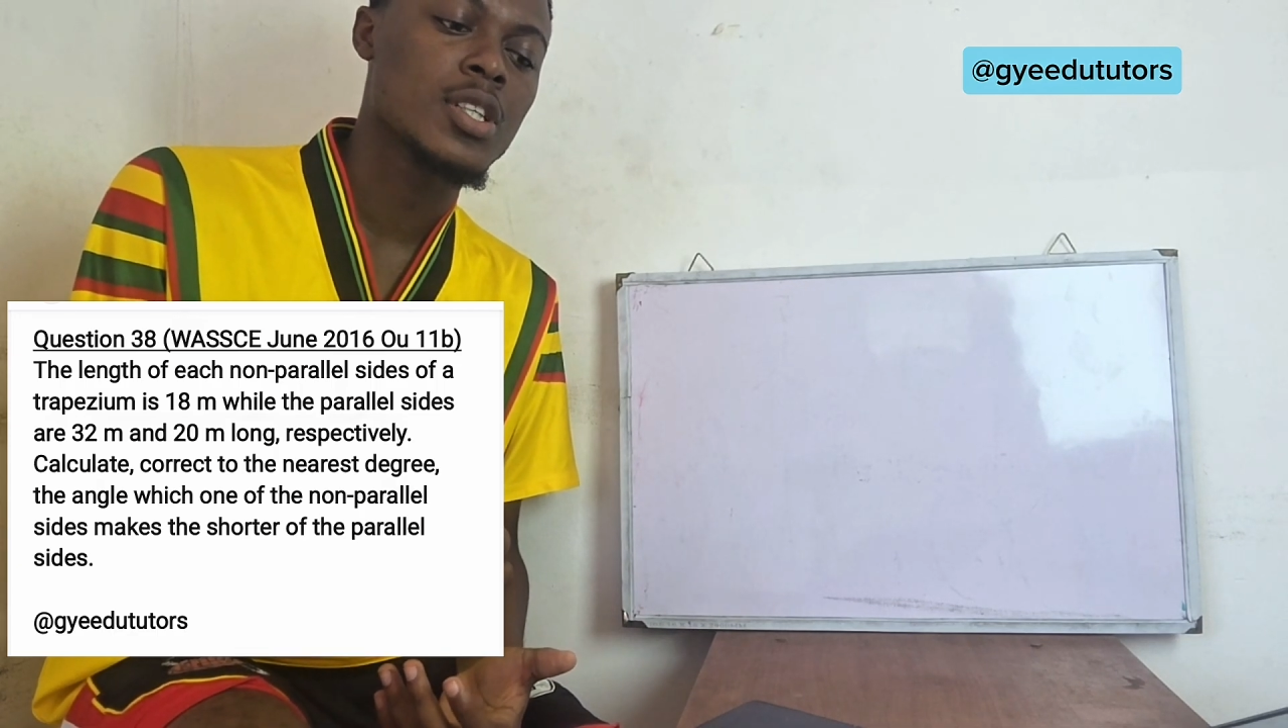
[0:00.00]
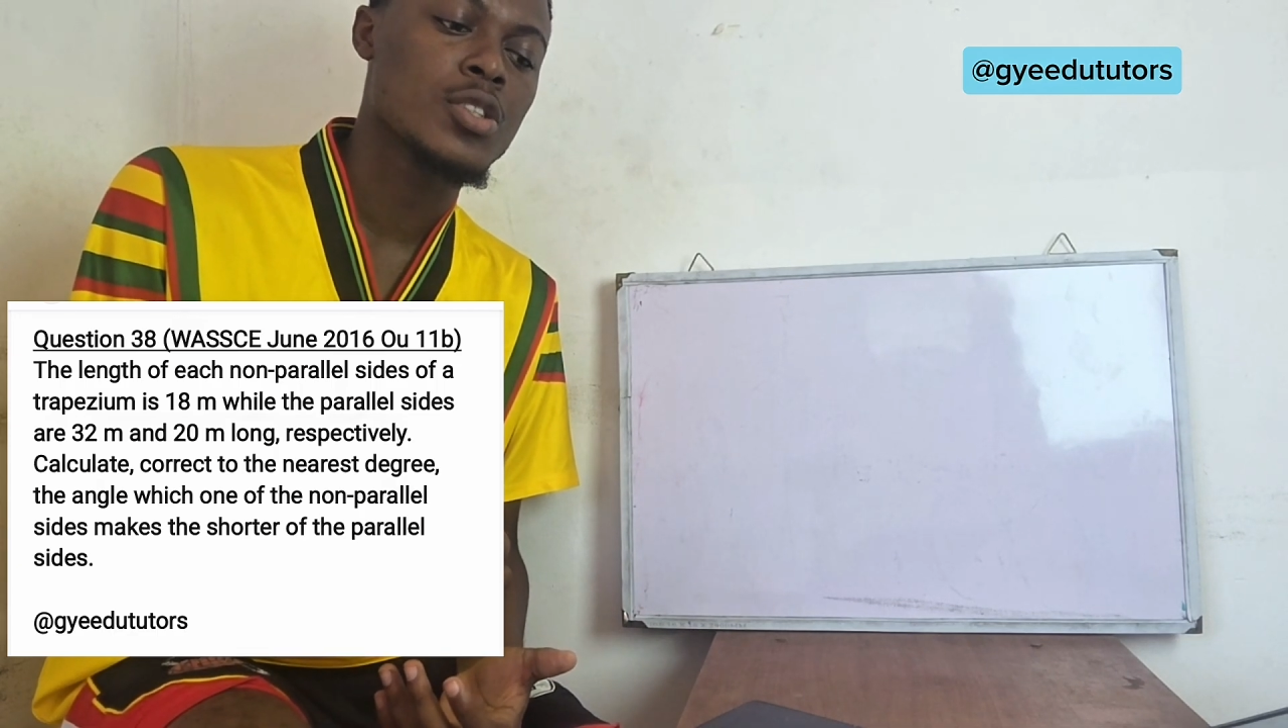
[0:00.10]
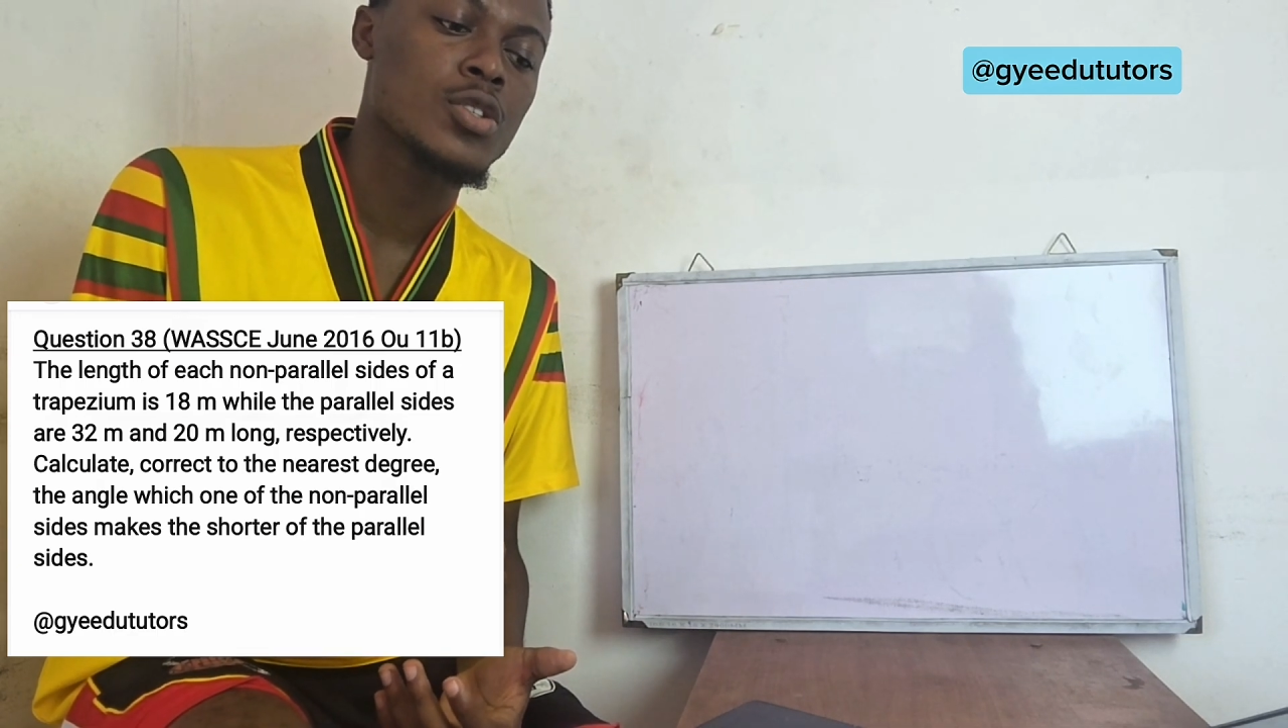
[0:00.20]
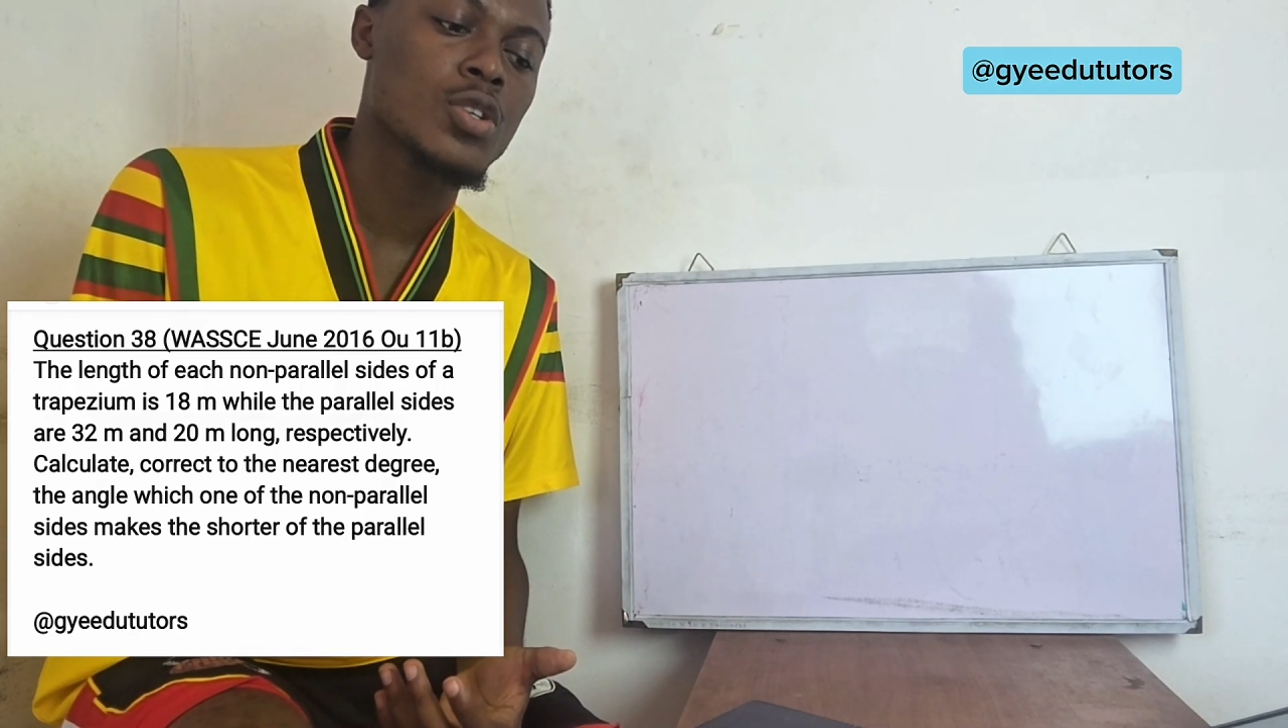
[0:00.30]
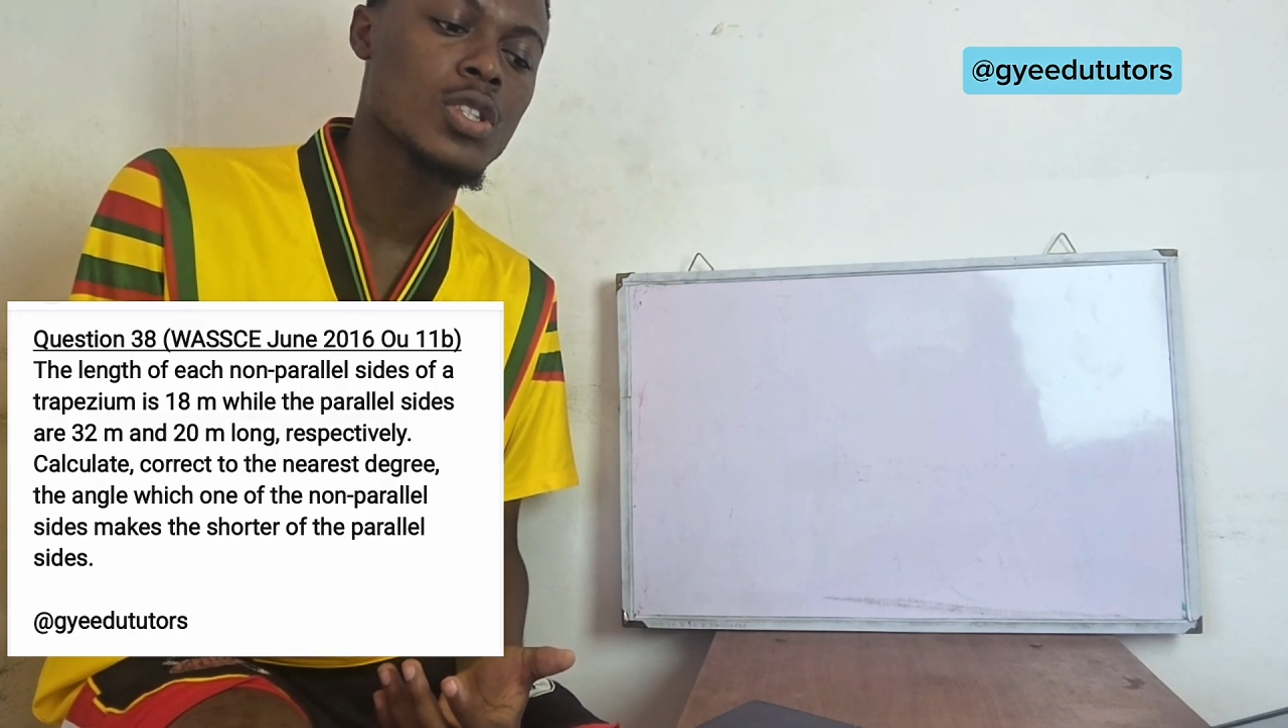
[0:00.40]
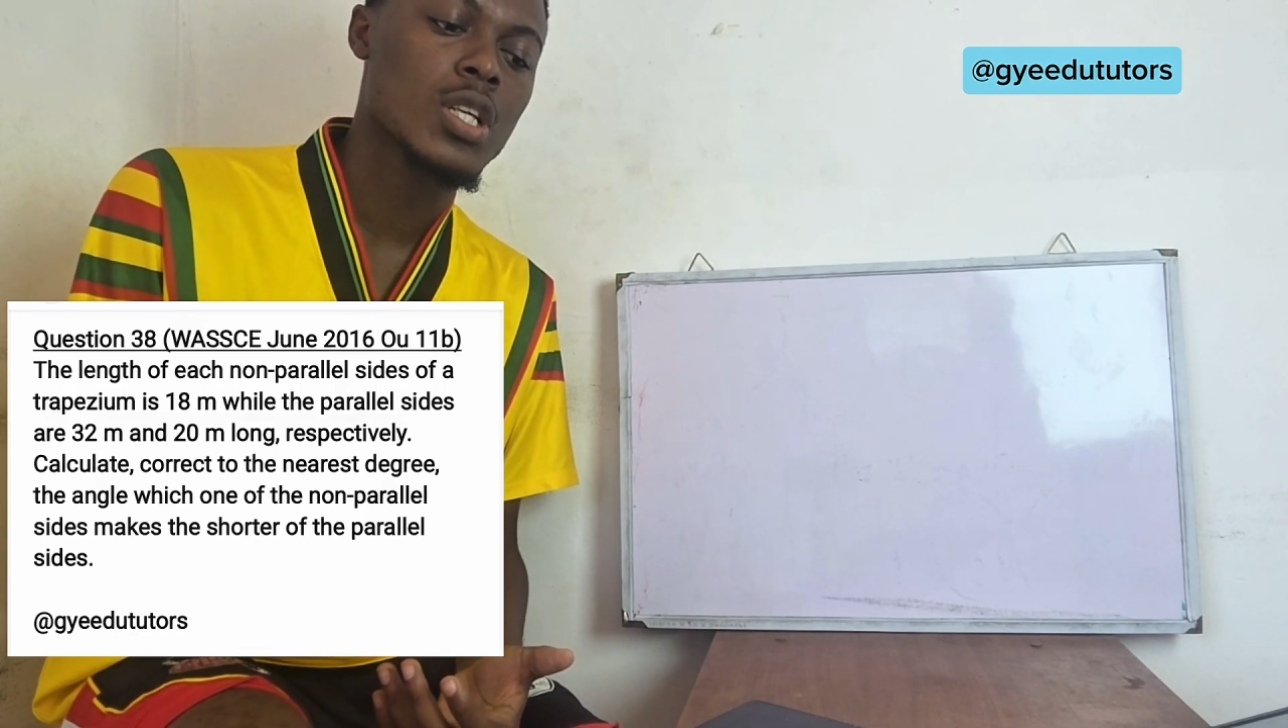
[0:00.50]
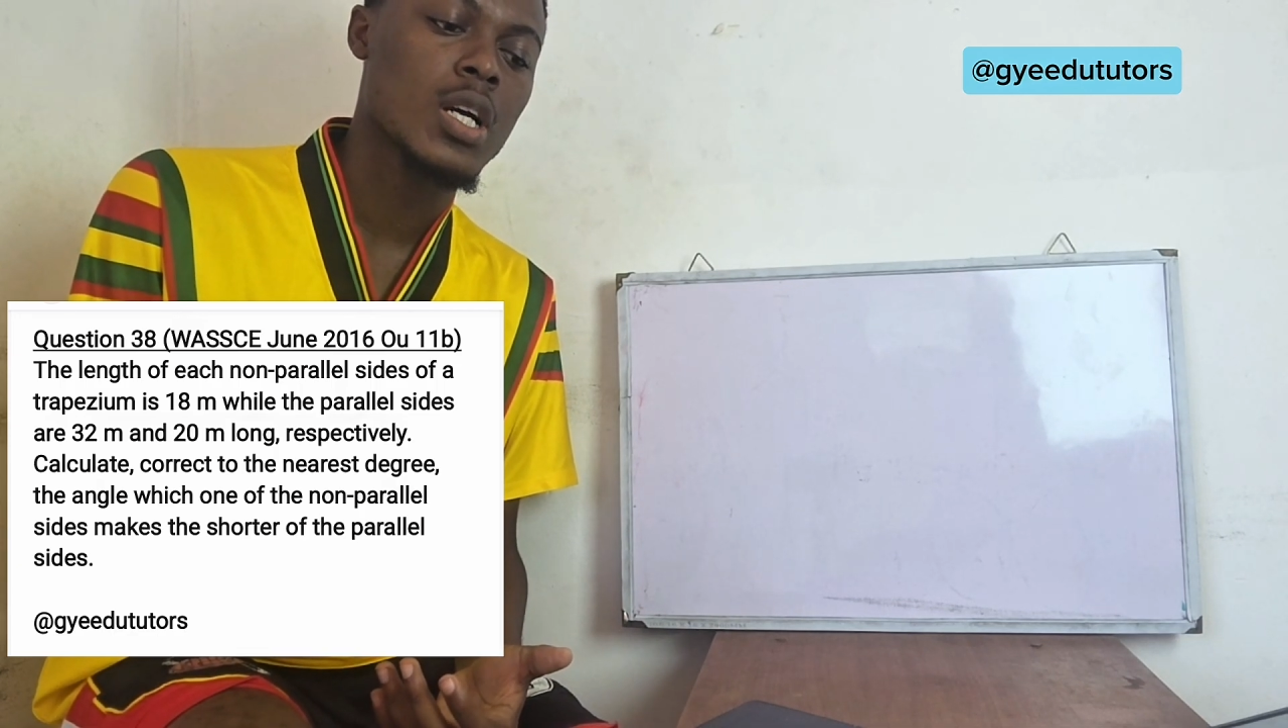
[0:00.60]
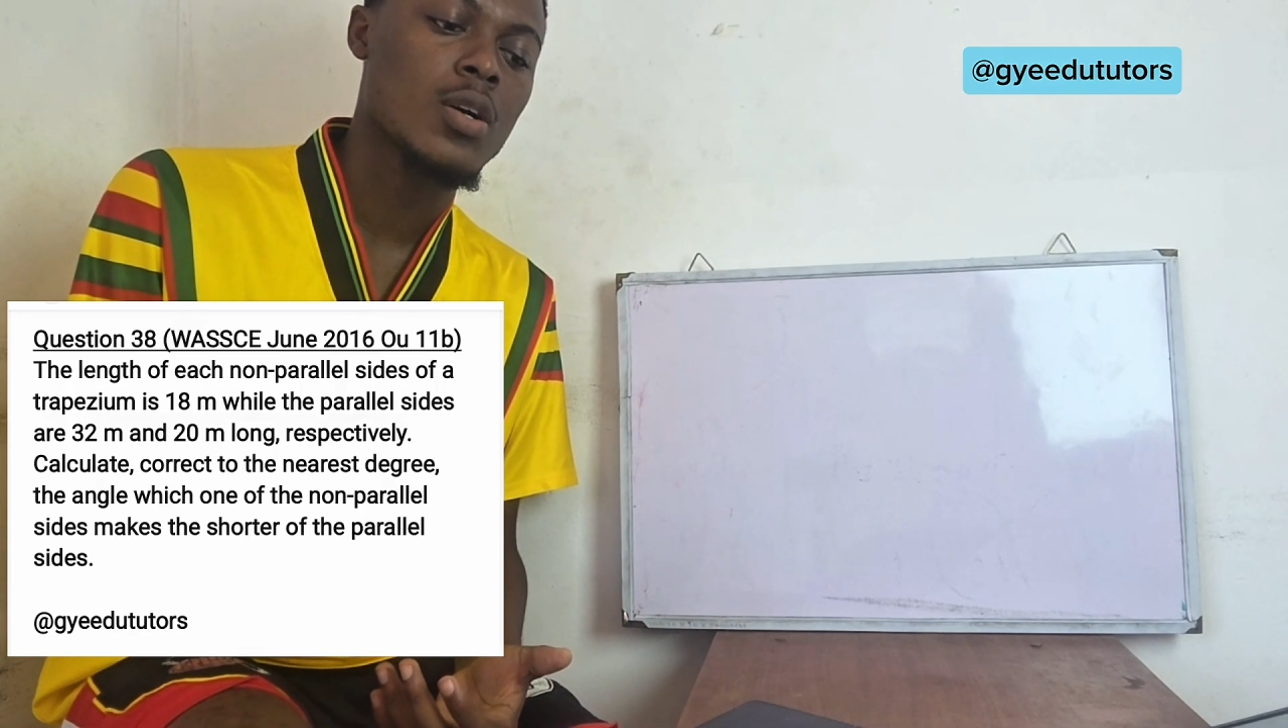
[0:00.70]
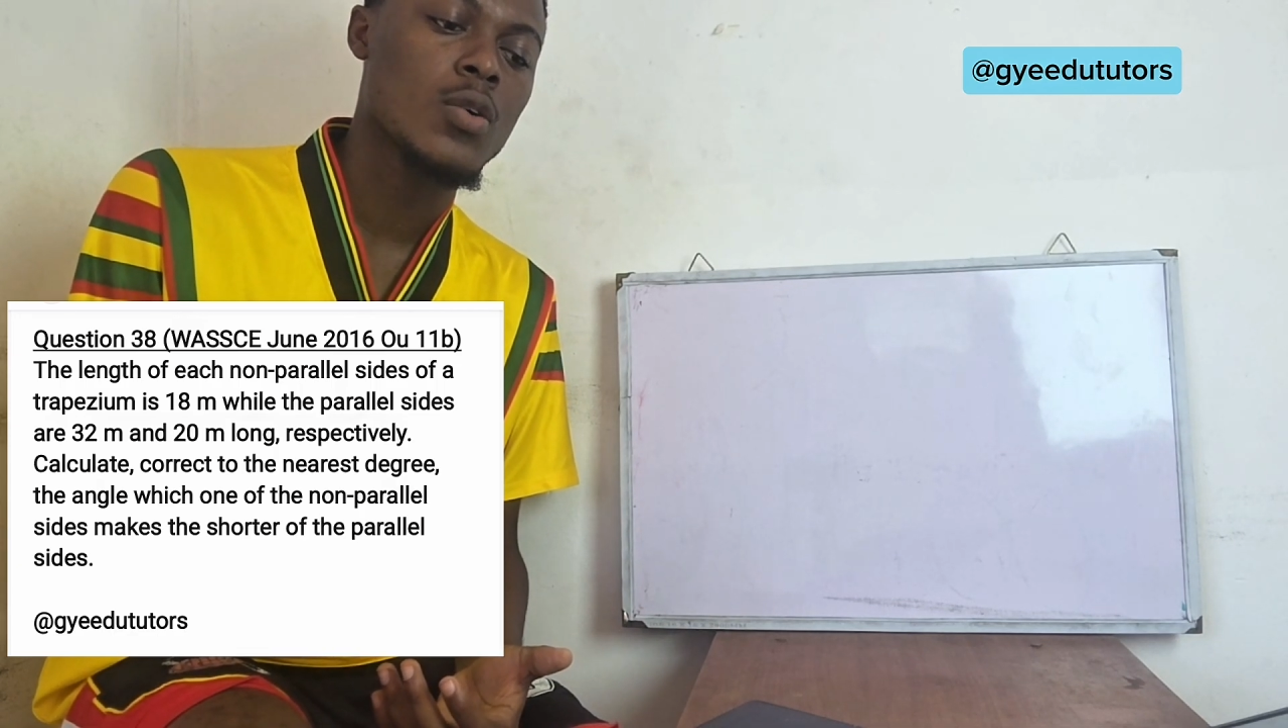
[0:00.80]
shorter